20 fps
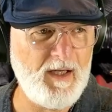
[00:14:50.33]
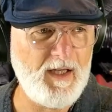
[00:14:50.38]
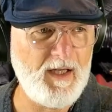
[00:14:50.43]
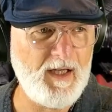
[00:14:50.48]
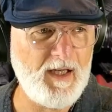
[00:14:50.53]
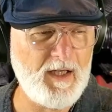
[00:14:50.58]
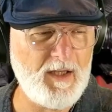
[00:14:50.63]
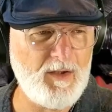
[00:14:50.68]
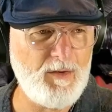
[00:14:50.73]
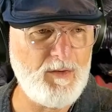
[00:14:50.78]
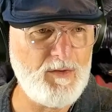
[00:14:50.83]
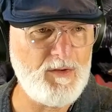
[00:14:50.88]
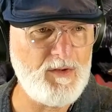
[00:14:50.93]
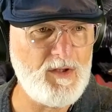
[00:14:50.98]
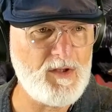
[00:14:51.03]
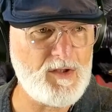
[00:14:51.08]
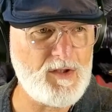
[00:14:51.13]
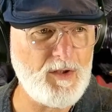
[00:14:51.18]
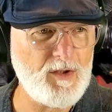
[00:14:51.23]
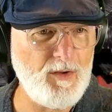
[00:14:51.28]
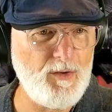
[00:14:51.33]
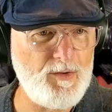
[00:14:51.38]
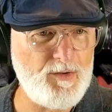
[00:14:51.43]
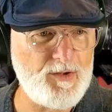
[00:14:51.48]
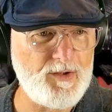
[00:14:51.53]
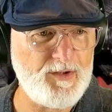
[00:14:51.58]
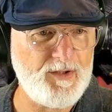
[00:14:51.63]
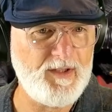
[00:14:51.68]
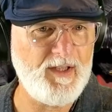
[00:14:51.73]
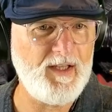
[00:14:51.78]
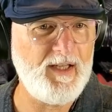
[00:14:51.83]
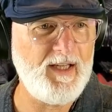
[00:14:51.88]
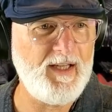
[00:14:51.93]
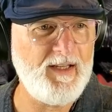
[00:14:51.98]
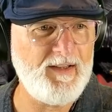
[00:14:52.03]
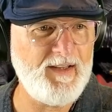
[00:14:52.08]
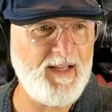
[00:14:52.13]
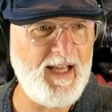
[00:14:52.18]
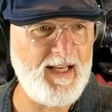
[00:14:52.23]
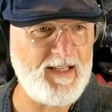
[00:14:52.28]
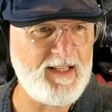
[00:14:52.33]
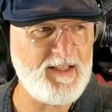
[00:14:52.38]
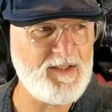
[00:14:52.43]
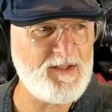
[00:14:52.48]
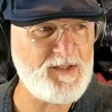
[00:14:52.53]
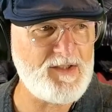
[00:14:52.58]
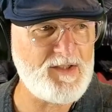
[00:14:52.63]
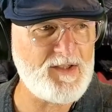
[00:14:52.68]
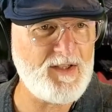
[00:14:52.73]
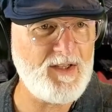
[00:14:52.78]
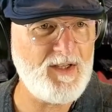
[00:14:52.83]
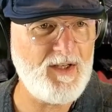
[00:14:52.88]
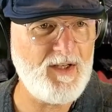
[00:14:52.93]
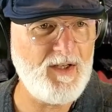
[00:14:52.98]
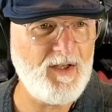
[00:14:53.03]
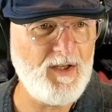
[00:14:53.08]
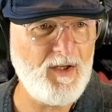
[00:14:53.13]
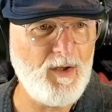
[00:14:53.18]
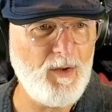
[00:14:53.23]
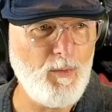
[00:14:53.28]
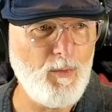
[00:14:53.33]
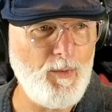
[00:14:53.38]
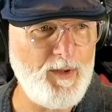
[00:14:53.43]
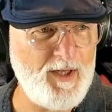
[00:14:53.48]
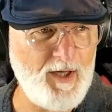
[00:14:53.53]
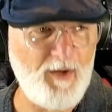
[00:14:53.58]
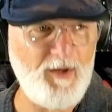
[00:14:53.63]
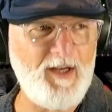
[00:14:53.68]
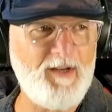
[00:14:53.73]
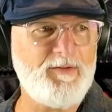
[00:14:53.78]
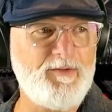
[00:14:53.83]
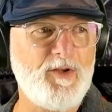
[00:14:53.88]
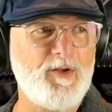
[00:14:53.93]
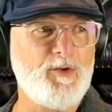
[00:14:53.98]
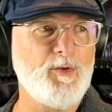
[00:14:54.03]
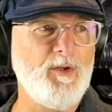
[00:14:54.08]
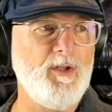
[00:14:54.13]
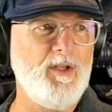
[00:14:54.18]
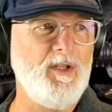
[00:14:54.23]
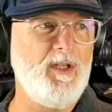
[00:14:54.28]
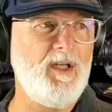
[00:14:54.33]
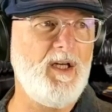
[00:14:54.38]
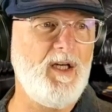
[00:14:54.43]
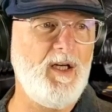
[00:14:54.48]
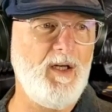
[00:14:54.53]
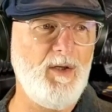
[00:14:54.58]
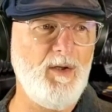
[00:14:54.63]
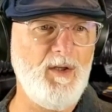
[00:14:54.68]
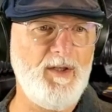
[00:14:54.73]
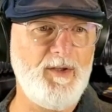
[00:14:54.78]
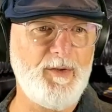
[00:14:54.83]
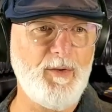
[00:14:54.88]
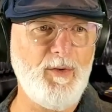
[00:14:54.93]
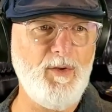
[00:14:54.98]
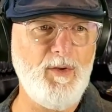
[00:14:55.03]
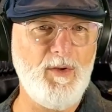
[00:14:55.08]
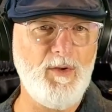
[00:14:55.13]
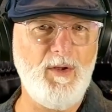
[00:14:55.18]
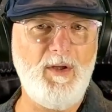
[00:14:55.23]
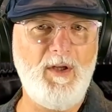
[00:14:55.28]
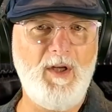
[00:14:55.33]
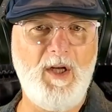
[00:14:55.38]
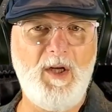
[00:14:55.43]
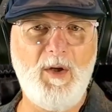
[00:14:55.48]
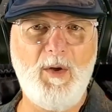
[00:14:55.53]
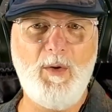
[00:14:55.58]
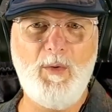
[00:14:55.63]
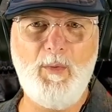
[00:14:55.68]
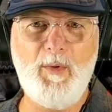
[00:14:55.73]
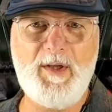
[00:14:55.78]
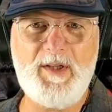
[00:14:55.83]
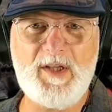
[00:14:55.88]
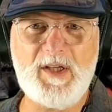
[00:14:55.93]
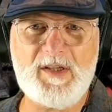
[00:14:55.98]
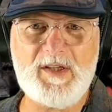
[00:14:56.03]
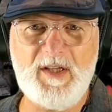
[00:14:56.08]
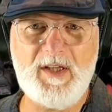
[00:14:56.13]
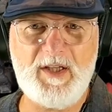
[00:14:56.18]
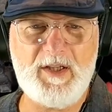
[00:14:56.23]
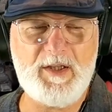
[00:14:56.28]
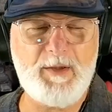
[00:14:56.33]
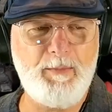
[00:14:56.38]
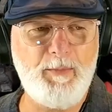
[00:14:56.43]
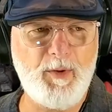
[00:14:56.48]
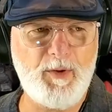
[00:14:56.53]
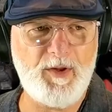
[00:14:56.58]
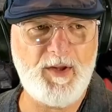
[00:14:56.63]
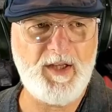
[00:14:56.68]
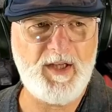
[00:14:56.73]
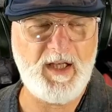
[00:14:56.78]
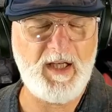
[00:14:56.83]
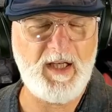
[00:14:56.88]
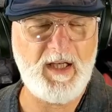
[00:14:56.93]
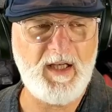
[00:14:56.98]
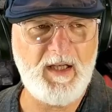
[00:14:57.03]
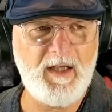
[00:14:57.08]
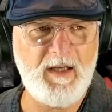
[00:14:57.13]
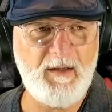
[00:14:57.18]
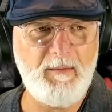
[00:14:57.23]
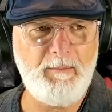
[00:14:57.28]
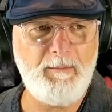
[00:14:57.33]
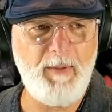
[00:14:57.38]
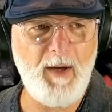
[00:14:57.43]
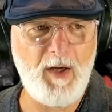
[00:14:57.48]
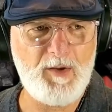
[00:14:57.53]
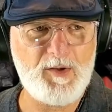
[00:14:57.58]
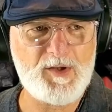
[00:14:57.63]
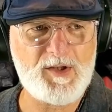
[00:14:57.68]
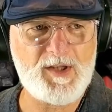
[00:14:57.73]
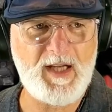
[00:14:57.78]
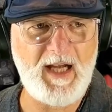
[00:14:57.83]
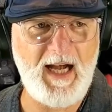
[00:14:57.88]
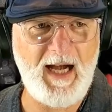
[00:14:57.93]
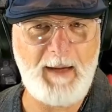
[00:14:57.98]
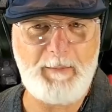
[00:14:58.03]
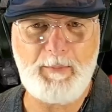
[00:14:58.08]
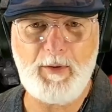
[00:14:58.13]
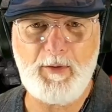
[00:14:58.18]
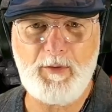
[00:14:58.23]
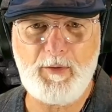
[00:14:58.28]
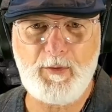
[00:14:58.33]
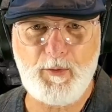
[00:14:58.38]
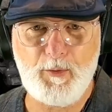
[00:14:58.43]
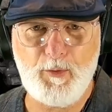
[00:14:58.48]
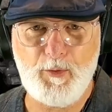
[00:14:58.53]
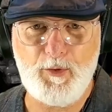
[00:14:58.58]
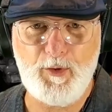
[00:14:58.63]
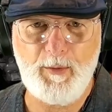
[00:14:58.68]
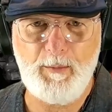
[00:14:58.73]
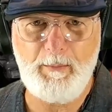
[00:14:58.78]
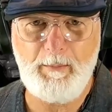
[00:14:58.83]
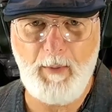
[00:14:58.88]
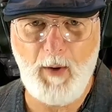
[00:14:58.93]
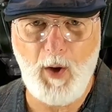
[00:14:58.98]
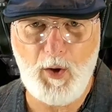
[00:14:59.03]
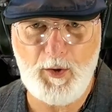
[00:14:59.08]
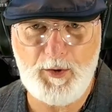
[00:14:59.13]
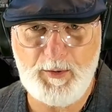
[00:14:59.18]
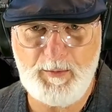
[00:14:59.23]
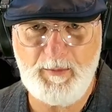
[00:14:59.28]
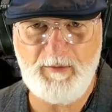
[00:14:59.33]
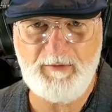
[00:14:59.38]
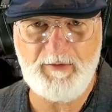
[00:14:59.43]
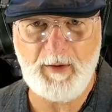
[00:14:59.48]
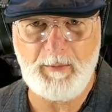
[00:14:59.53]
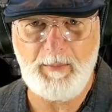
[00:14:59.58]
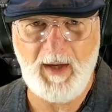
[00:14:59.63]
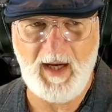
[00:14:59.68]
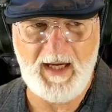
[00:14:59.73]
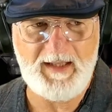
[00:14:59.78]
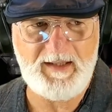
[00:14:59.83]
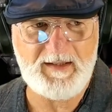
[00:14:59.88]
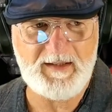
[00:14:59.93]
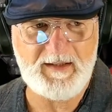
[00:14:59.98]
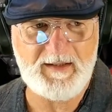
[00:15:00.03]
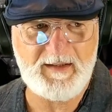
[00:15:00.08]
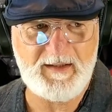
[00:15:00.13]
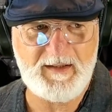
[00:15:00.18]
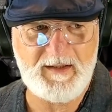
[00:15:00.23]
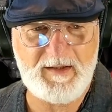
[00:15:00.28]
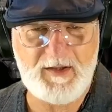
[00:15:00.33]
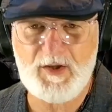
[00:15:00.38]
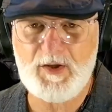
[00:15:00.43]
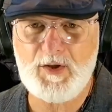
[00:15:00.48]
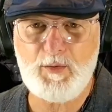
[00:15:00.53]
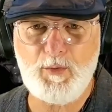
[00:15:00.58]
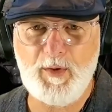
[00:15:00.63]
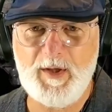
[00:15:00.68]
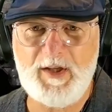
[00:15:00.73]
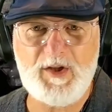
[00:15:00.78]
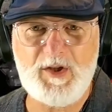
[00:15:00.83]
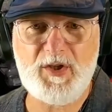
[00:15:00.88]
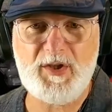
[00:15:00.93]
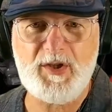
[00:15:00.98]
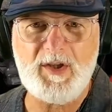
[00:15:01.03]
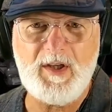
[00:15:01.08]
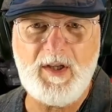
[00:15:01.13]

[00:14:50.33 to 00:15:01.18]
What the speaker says: a good solution, and that is we don't have to drill a hole at all. We just need to put the post up through the bottom of the plate. Just reach